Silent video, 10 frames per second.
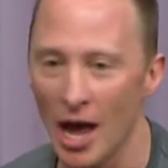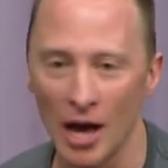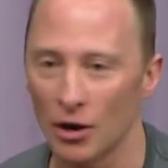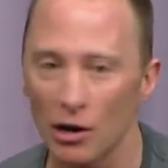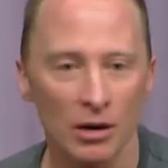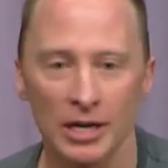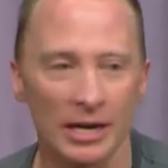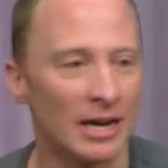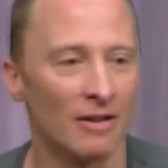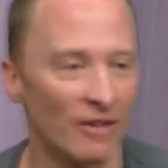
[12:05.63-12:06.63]
and not only
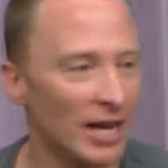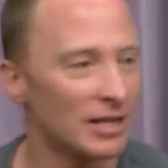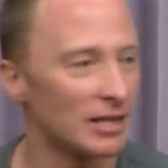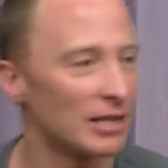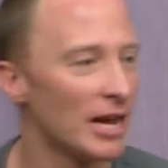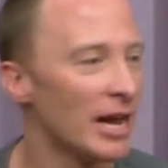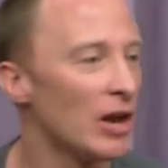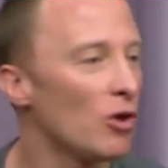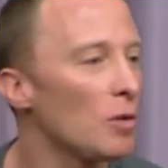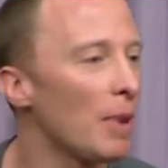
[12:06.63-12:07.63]
did he invent it,
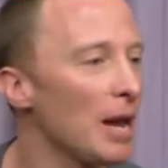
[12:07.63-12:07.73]
he wrote